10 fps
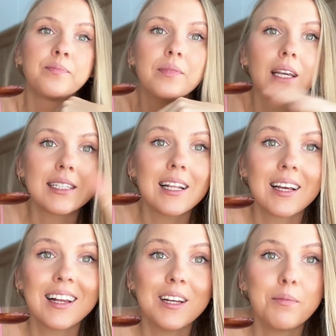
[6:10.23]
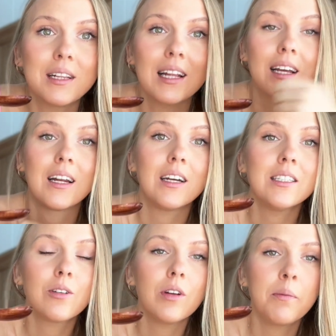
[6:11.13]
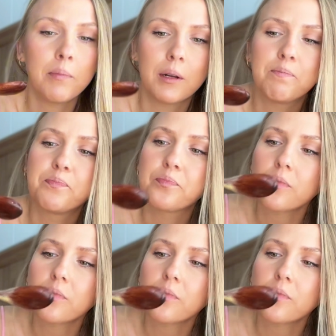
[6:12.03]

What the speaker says: It's like a little bit like an ice cream, but